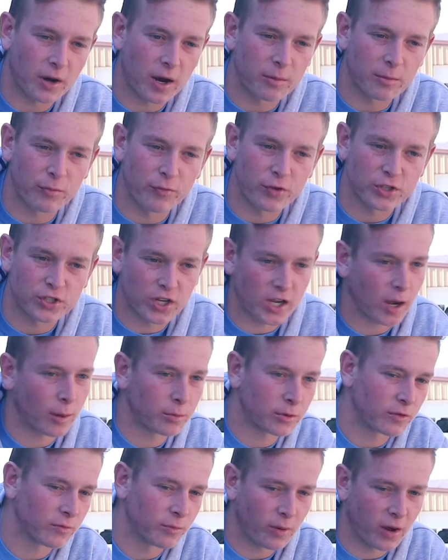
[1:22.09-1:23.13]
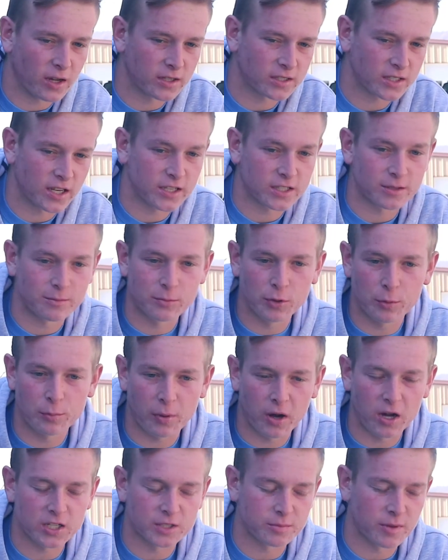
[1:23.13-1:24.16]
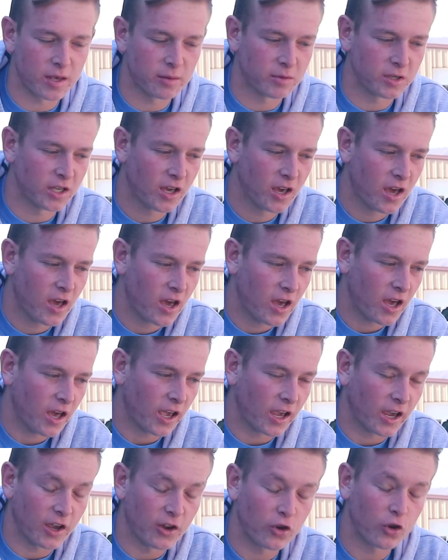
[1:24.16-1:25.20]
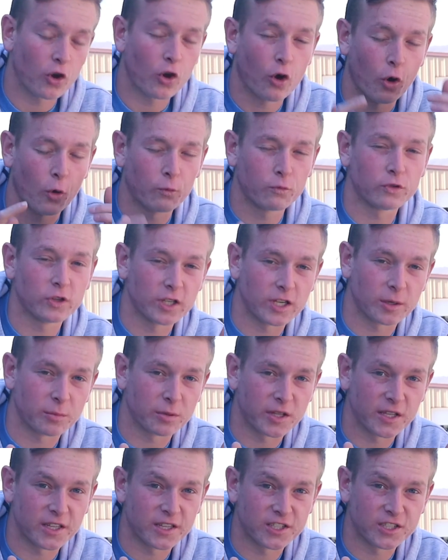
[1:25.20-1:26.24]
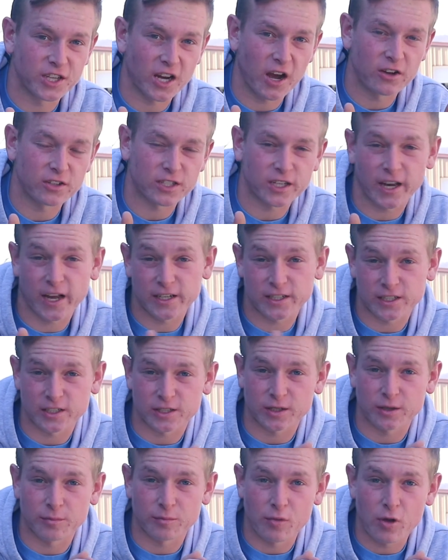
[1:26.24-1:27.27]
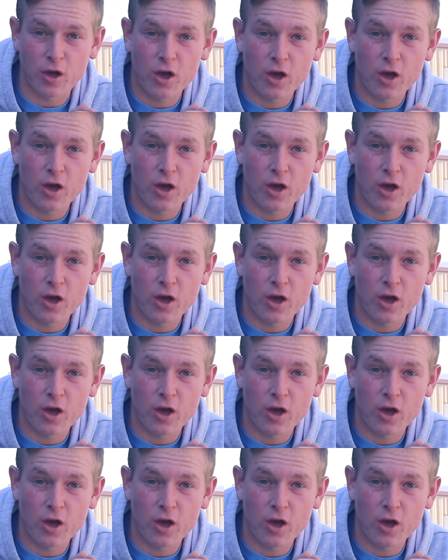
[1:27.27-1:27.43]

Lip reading: Probably be fishing a couple different ponds today, some new ponds maybe, and hopefully completing the challenge and catching some